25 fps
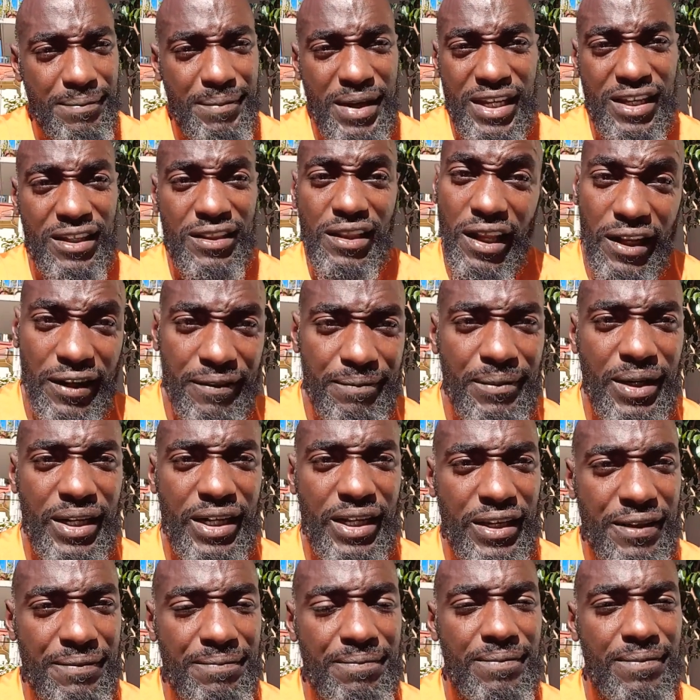They make a lot of
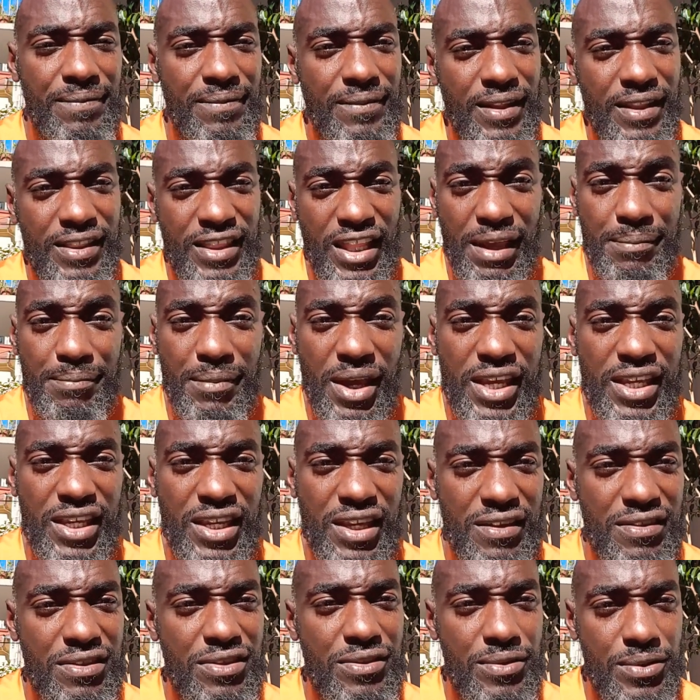money, and they
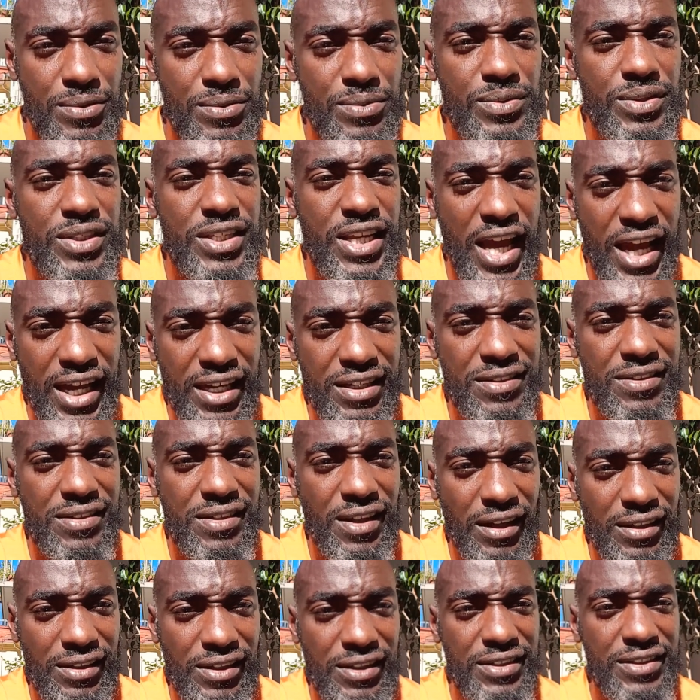make it through
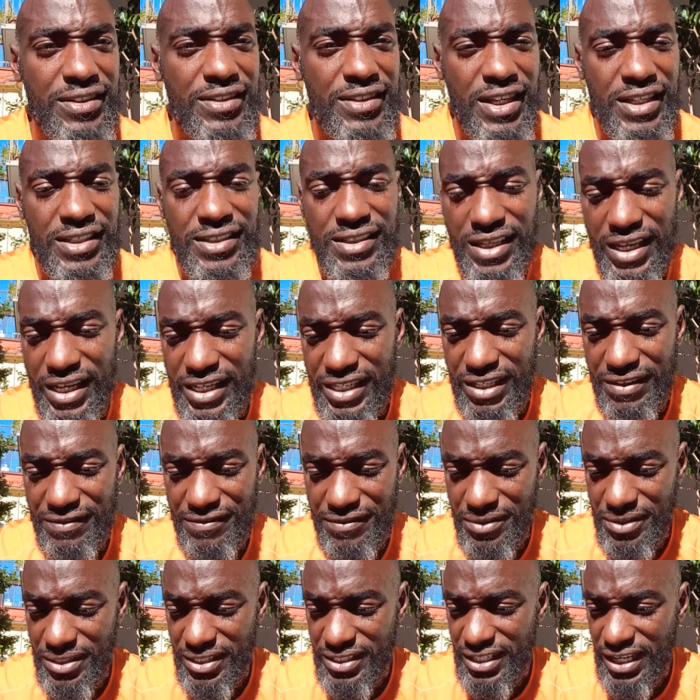tax dollars, and they
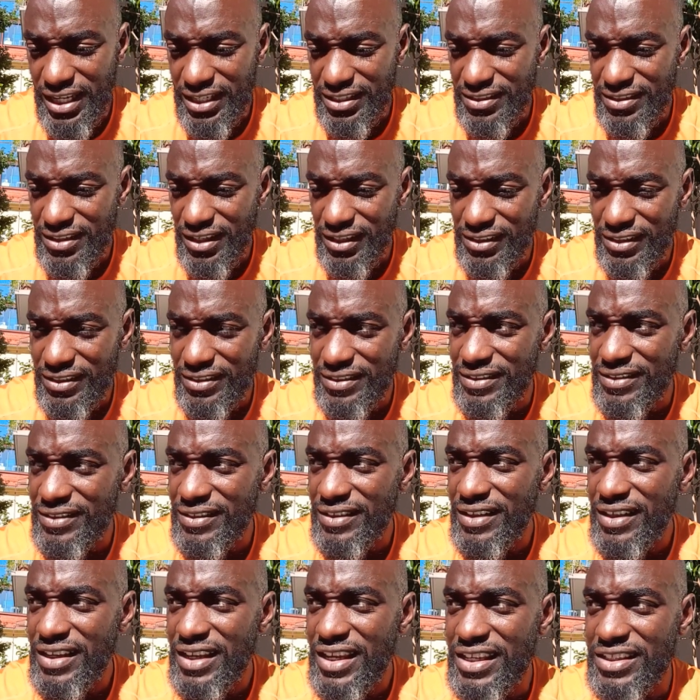take it through the tax
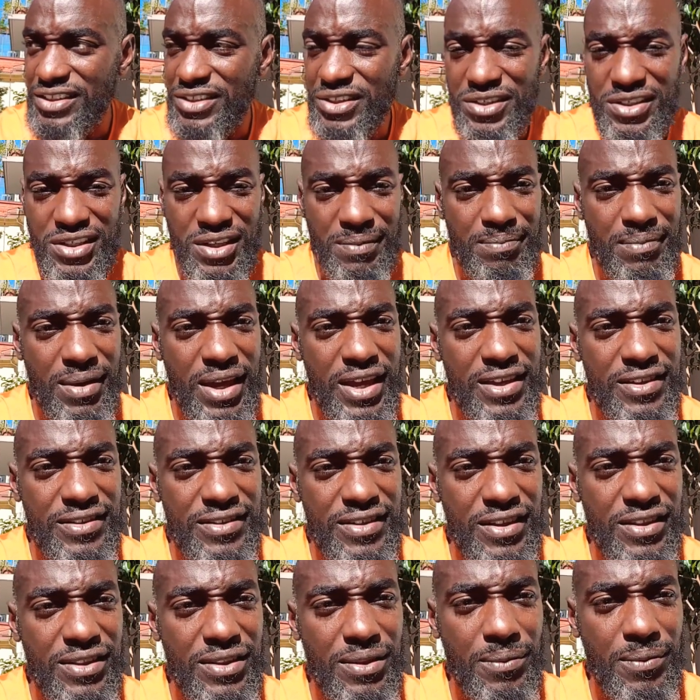dollars. It's just
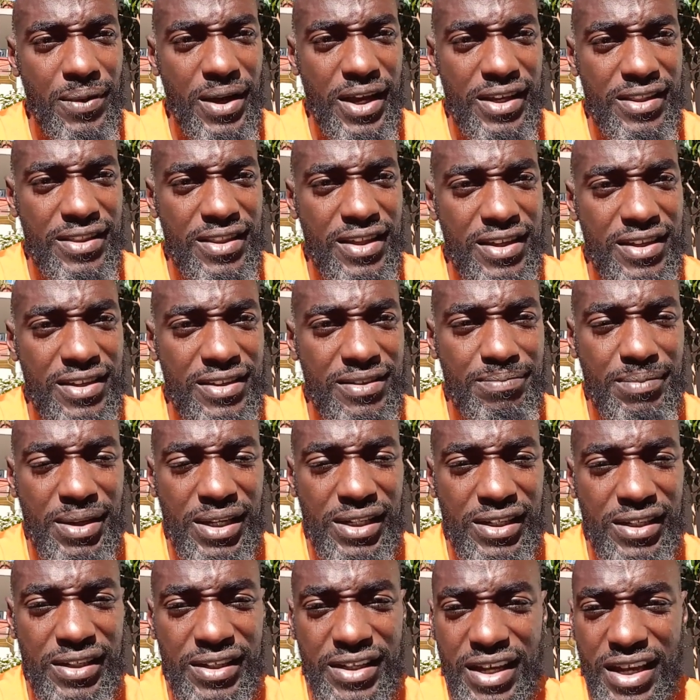amazing the way these
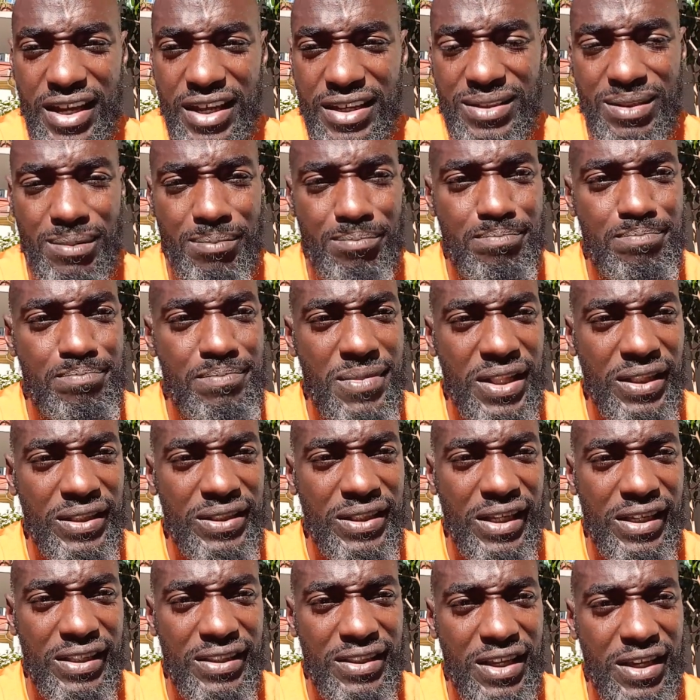billionaires are
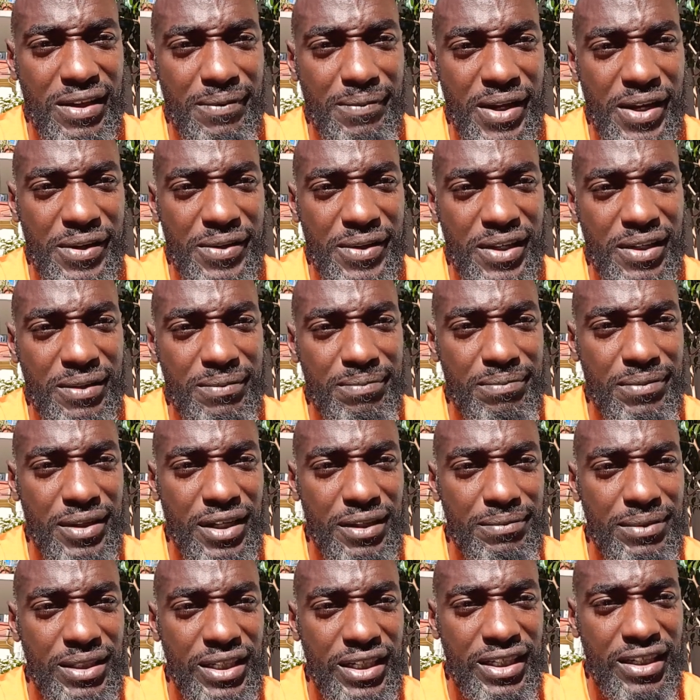milking the
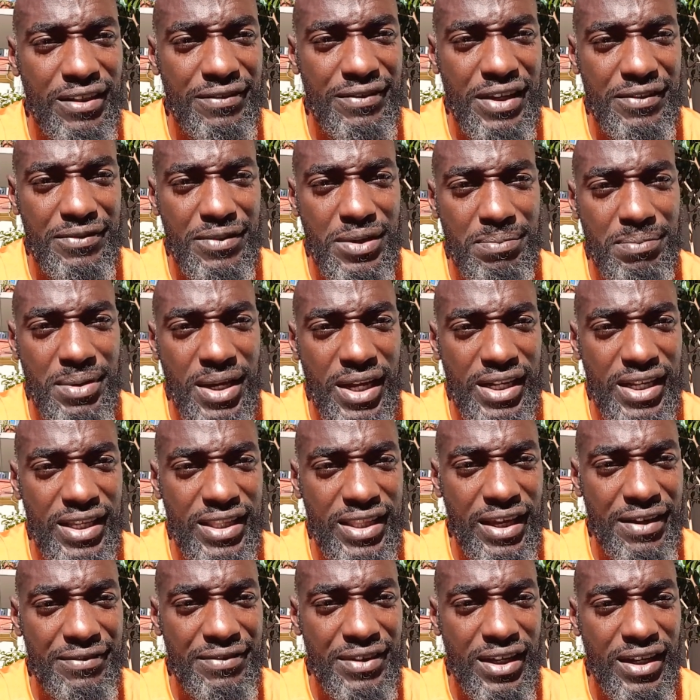American public of every
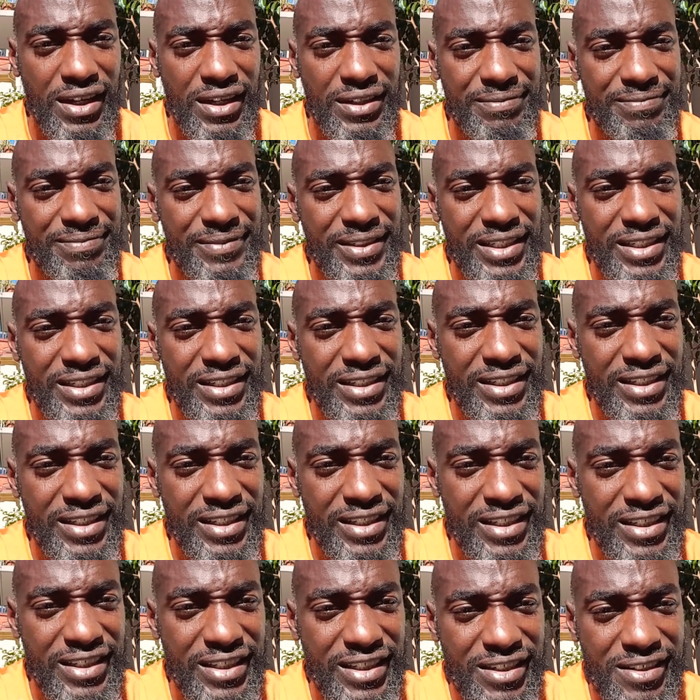penny they've got.
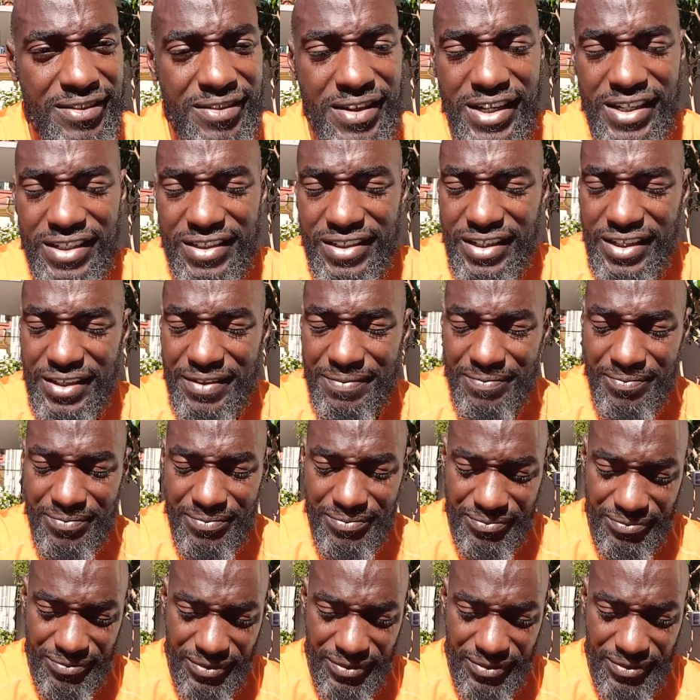Crazy.